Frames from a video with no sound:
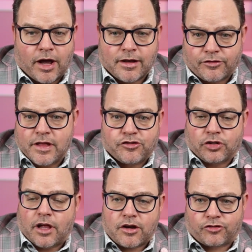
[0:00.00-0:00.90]
That's the
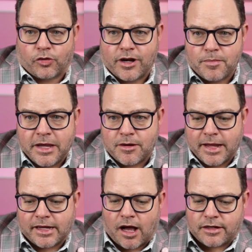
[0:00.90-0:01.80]
enchilada story in a B2B
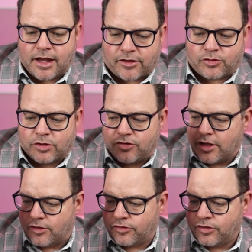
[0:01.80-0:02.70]
context, which
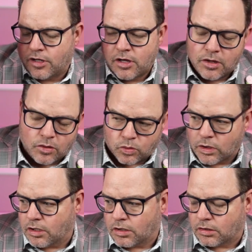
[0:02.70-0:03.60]
is,
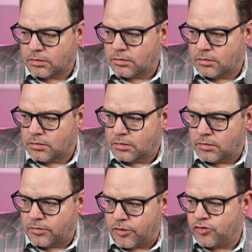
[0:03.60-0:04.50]
well,
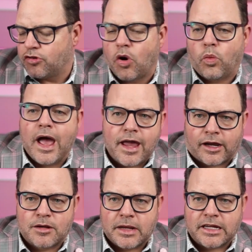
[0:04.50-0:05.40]
there's no way it
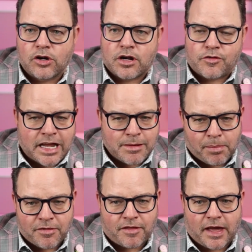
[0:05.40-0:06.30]
could be good if you came up
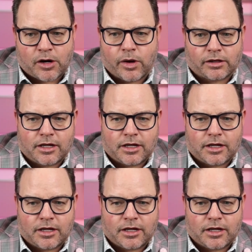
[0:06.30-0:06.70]
with it that quickly.